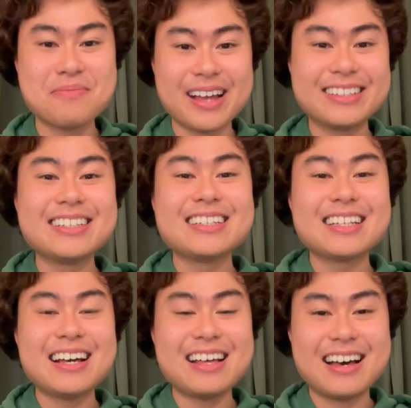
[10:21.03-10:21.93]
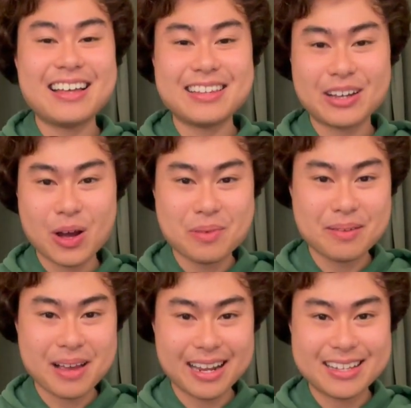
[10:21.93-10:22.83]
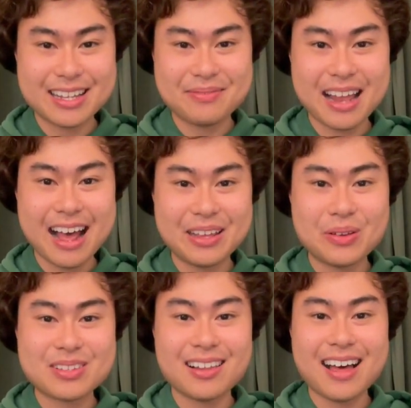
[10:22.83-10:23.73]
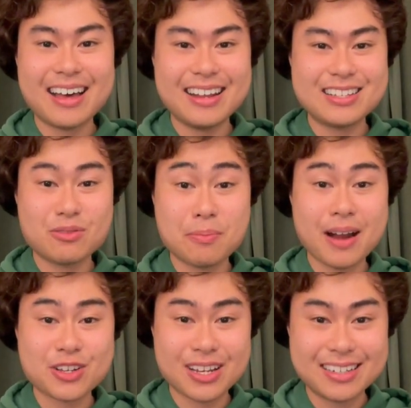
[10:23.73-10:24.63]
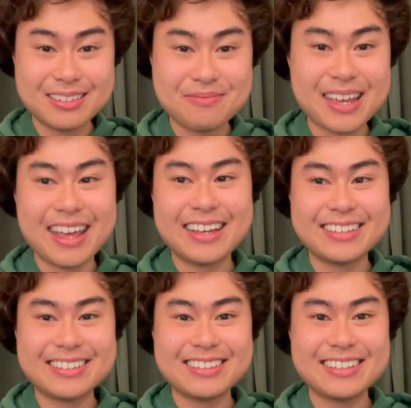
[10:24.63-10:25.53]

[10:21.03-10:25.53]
But the coping mechanism that I use a lot is repression, meaning